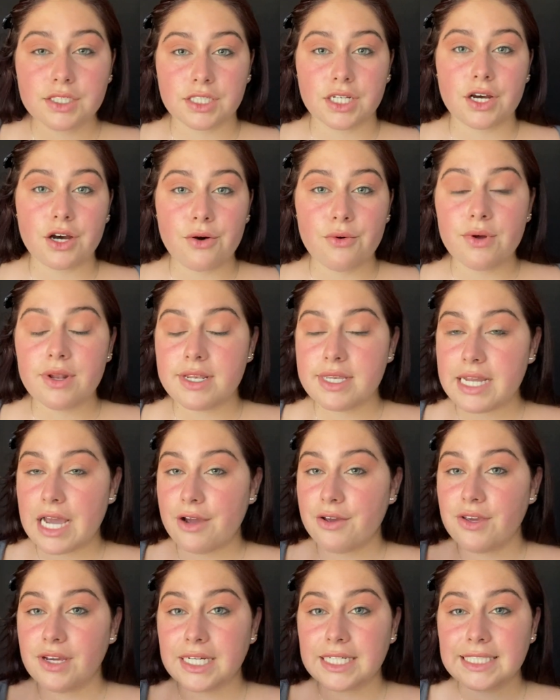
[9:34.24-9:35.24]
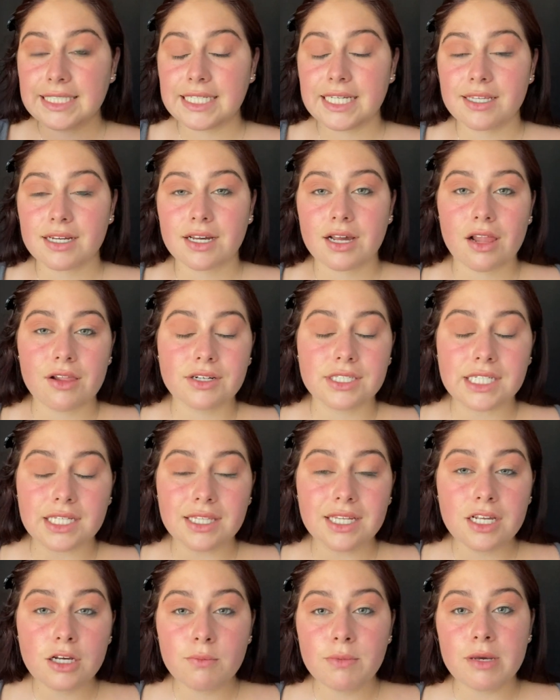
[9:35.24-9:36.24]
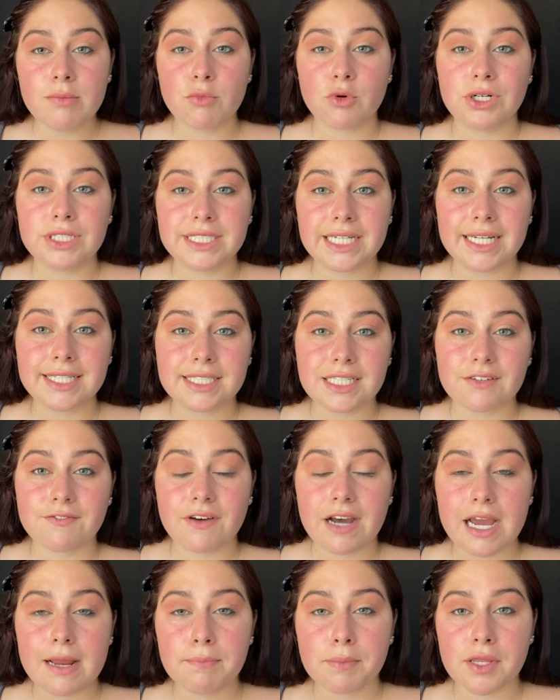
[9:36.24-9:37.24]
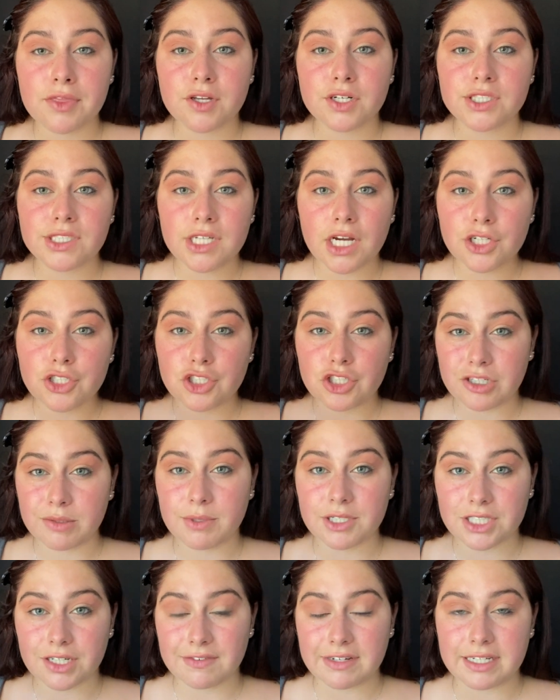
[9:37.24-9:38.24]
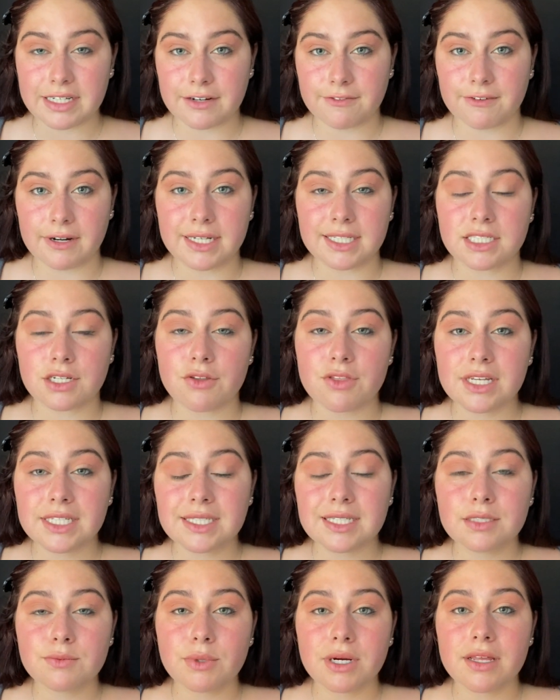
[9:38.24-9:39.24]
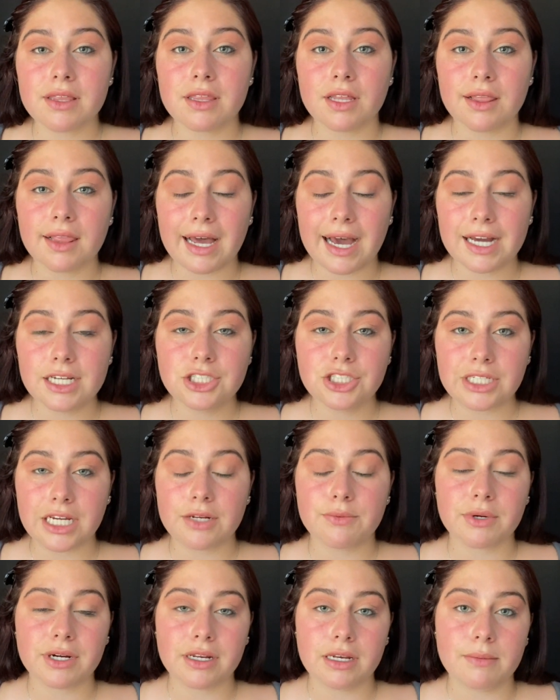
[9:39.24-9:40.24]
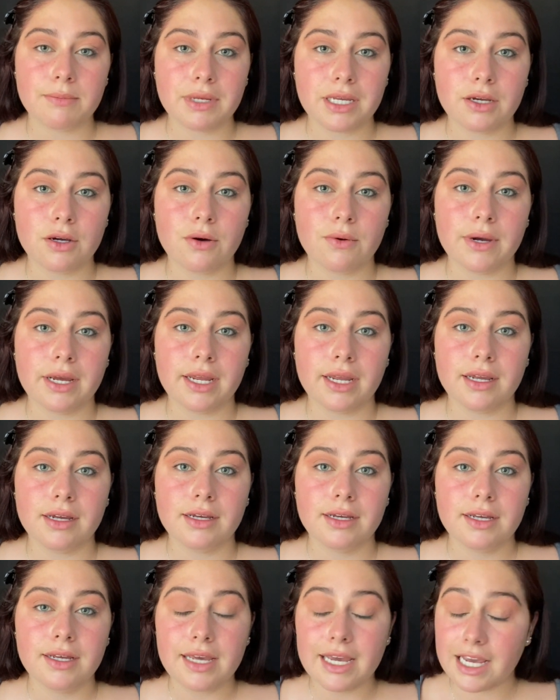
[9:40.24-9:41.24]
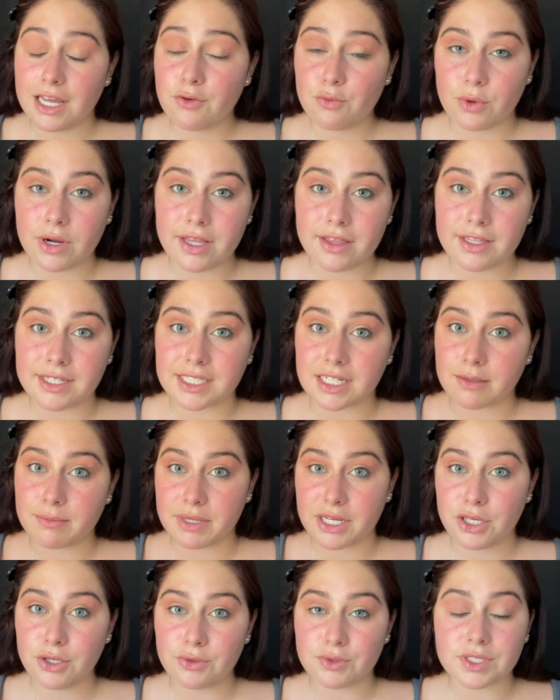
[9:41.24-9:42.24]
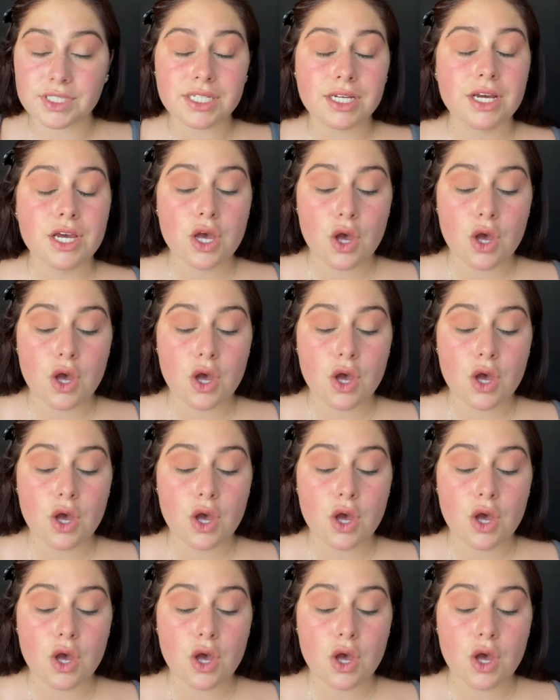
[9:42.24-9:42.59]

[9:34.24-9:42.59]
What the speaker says: So now you can see the color is a little bit more intensified, but there's not too much of a difference. So this is where the last shade we're going to be going in with is going to be used.